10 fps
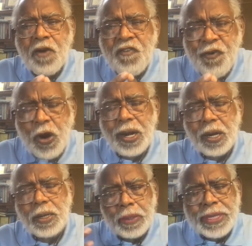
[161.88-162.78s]
fuel
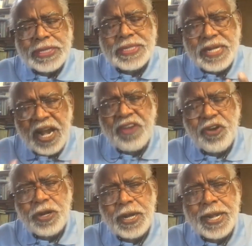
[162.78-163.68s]
this
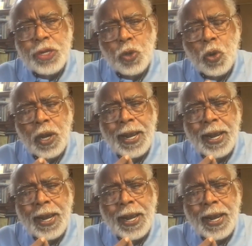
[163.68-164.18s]
nation into